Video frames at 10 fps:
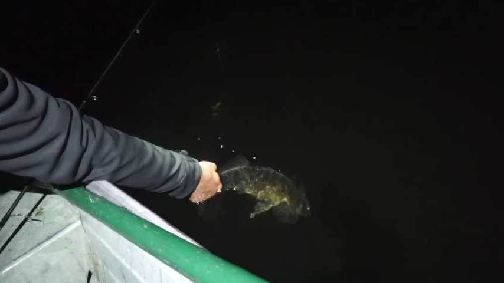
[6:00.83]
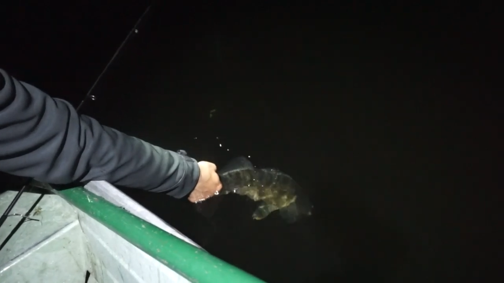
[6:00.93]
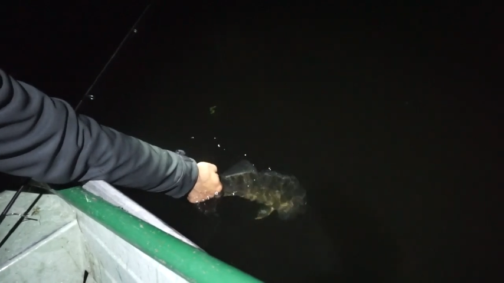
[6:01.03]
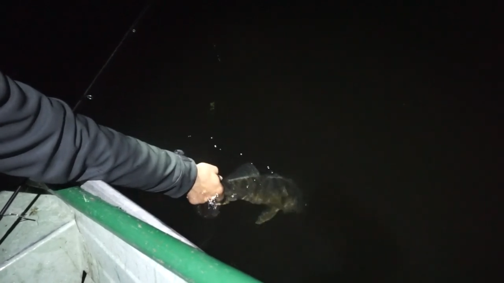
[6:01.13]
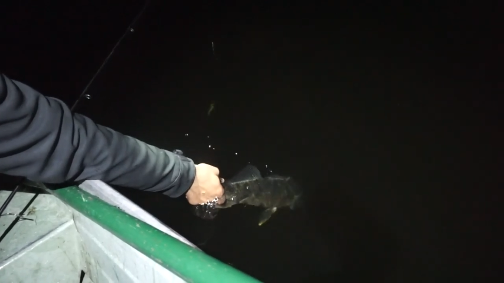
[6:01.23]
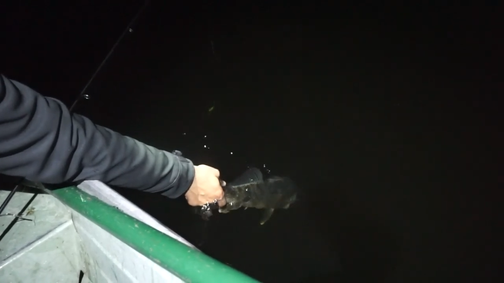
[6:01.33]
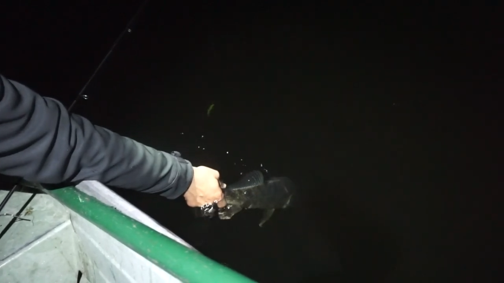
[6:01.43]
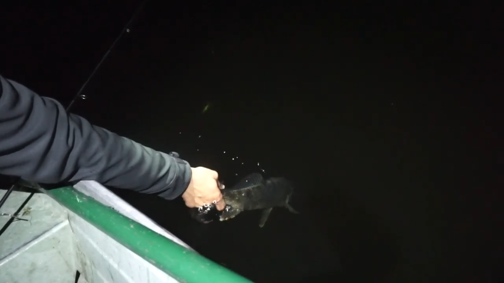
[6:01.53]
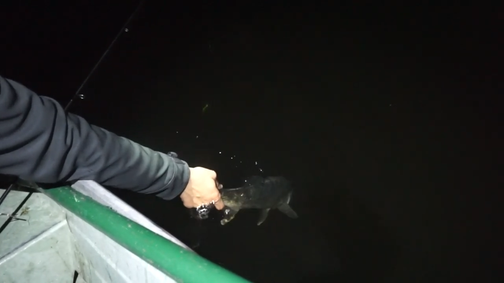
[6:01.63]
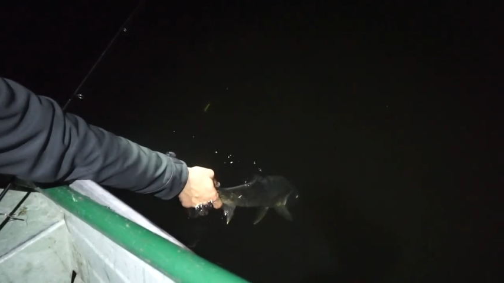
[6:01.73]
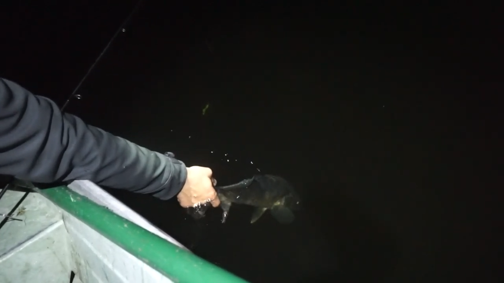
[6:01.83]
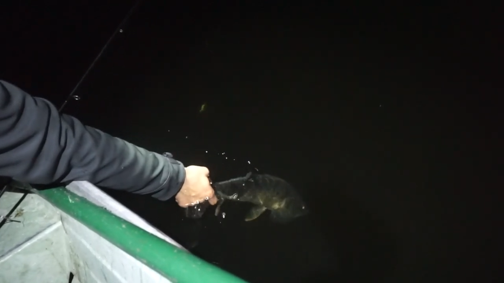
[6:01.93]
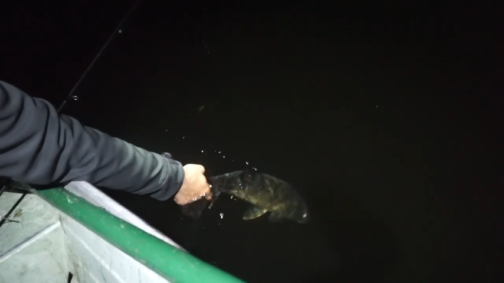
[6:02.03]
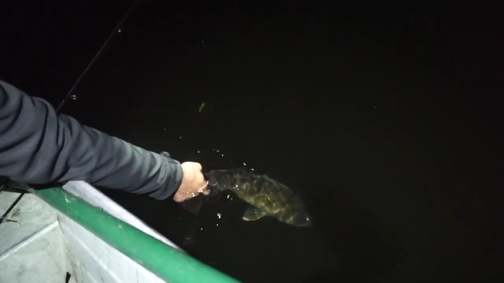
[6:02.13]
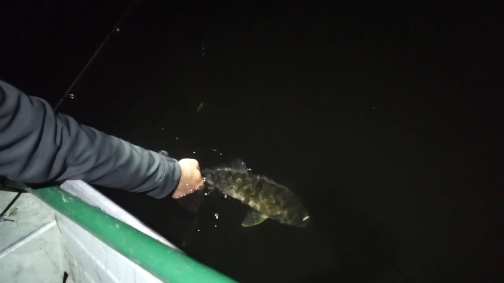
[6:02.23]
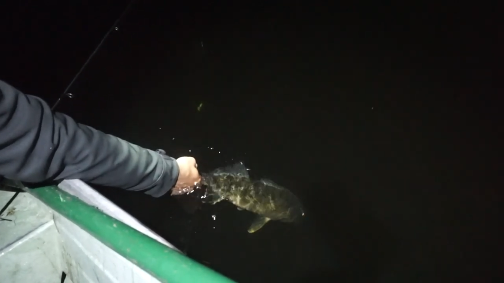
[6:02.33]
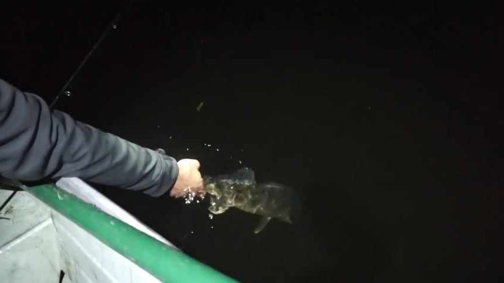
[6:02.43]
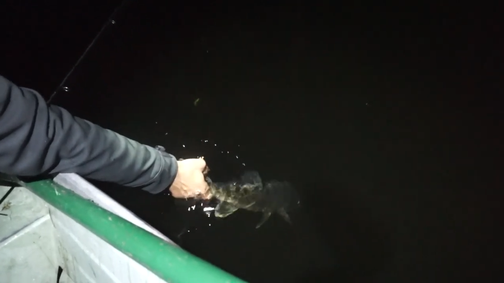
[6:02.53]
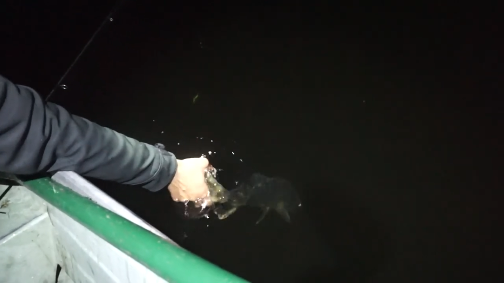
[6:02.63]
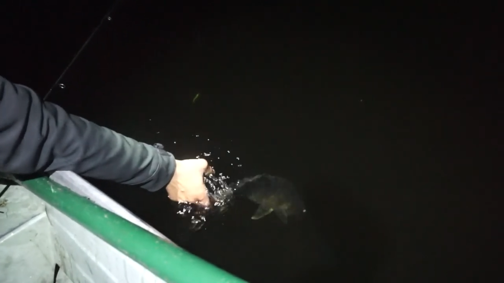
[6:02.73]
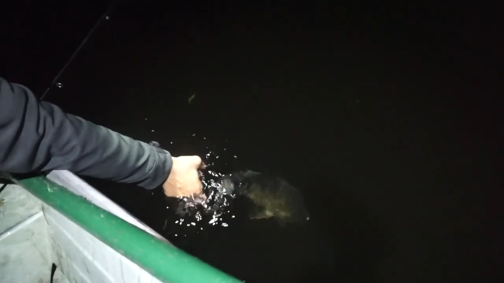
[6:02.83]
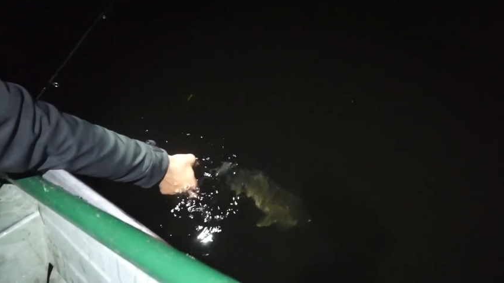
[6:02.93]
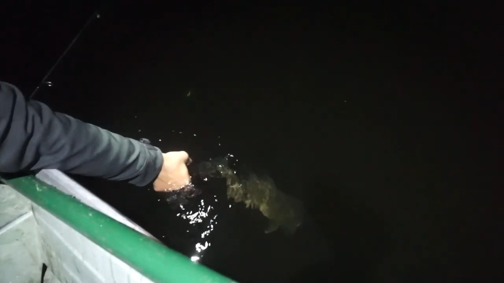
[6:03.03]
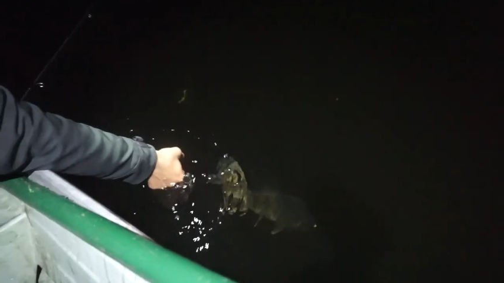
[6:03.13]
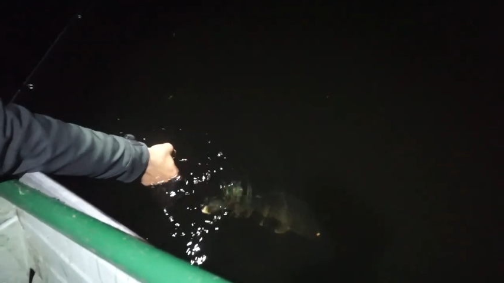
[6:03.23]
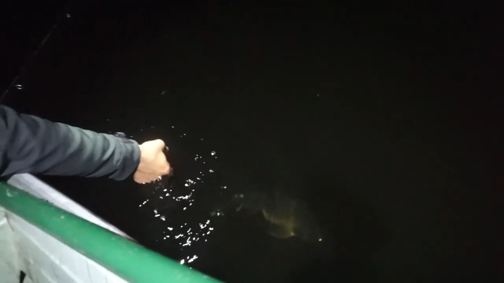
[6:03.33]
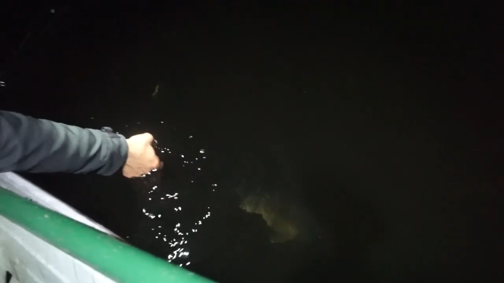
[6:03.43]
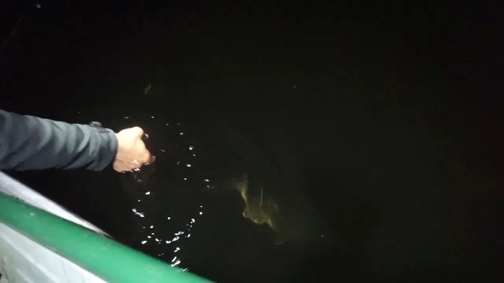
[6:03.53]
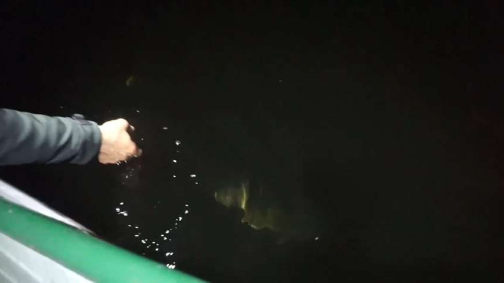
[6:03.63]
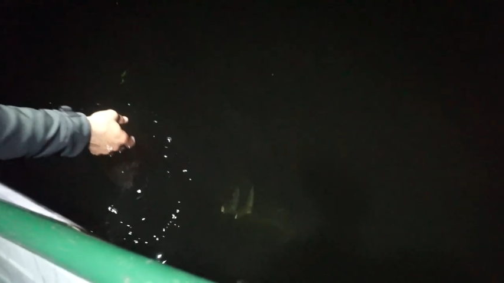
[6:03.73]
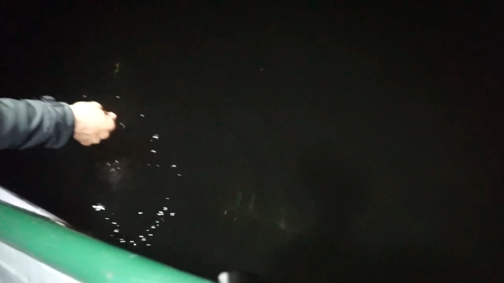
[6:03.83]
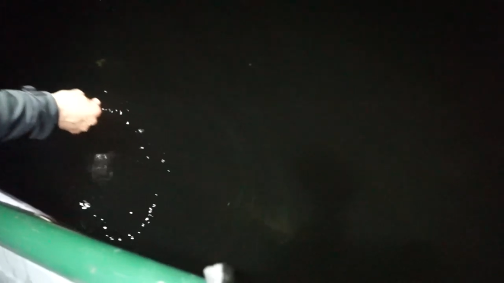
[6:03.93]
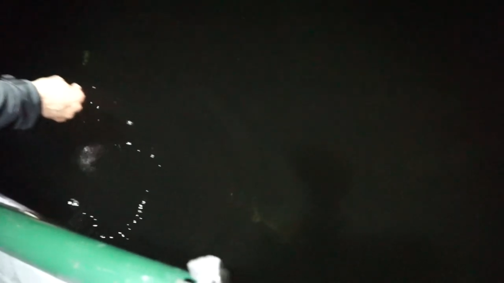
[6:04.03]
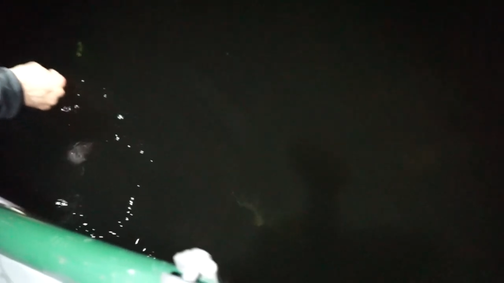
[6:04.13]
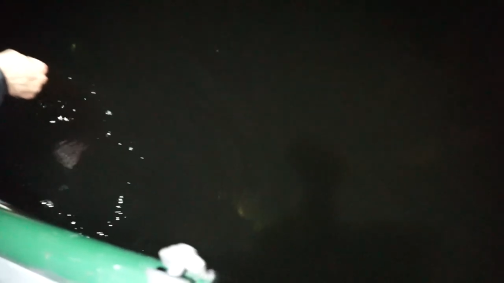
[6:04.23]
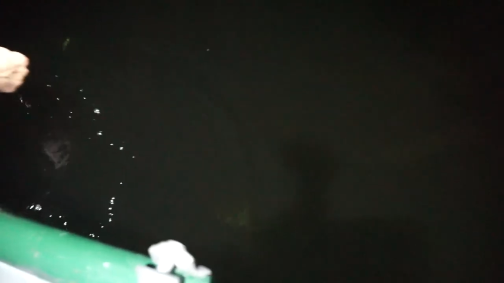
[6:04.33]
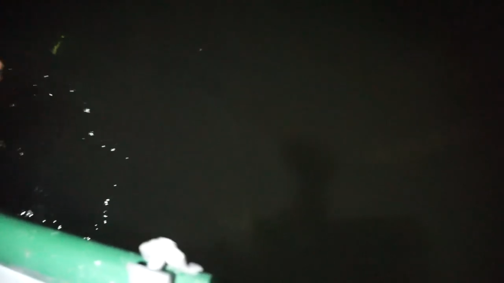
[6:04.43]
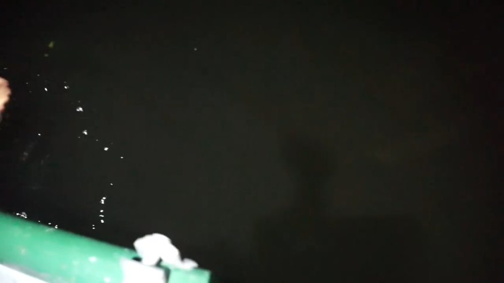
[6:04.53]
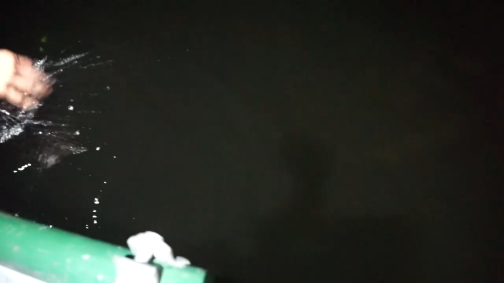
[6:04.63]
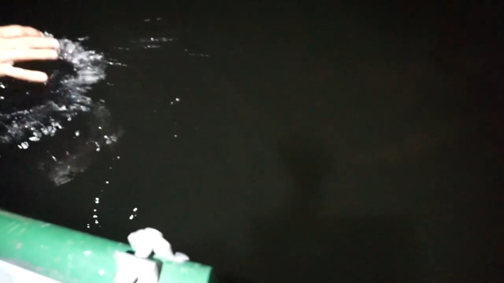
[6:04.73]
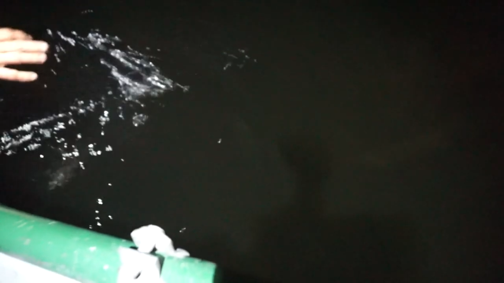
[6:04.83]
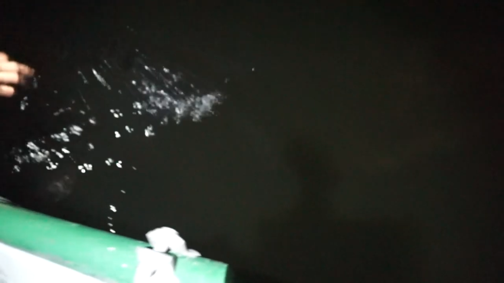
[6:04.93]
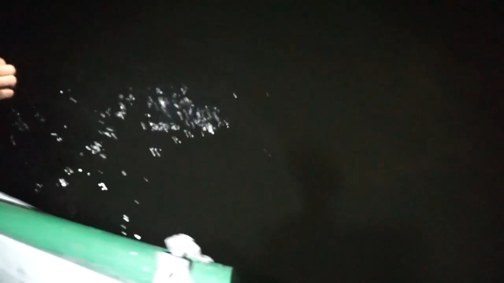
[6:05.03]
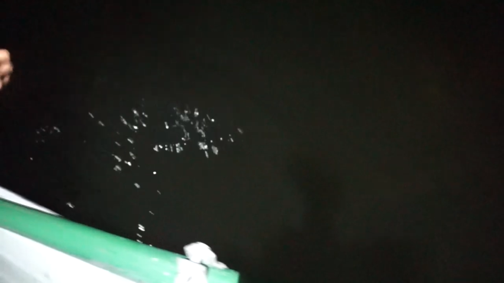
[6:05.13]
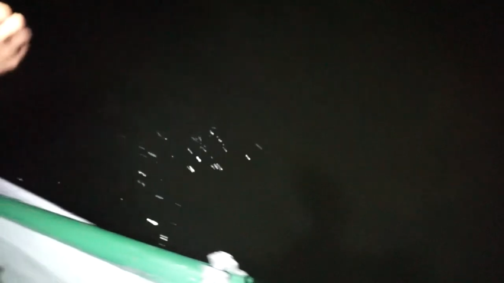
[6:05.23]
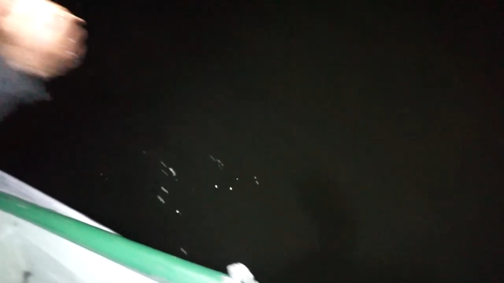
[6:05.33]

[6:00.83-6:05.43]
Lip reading: (no speaker visible)